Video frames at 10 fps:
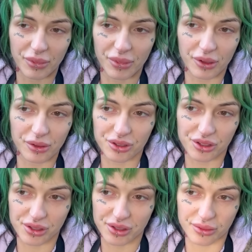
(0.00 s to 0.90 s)
It was
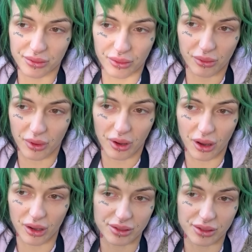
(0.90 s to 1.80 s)
just
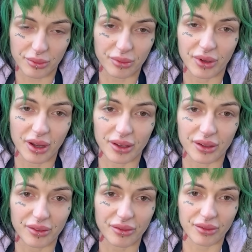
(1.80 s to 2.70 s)
awesome, kind
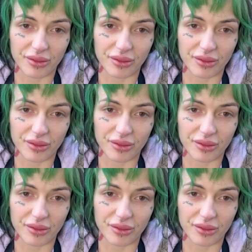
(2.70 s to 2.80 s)
of.